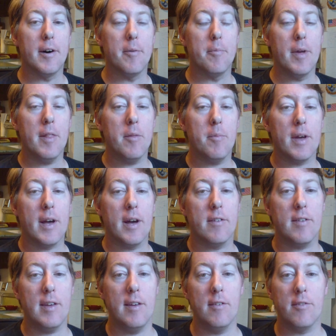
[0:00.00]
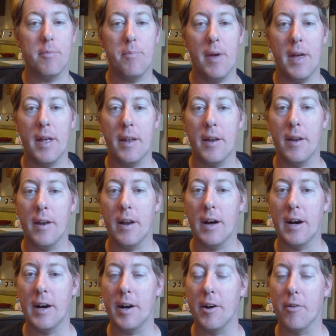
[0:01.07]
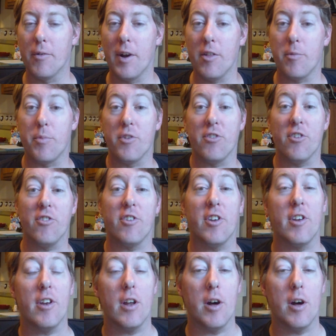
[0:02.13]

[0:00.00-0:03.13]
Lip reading: mainly because he's been rather persistent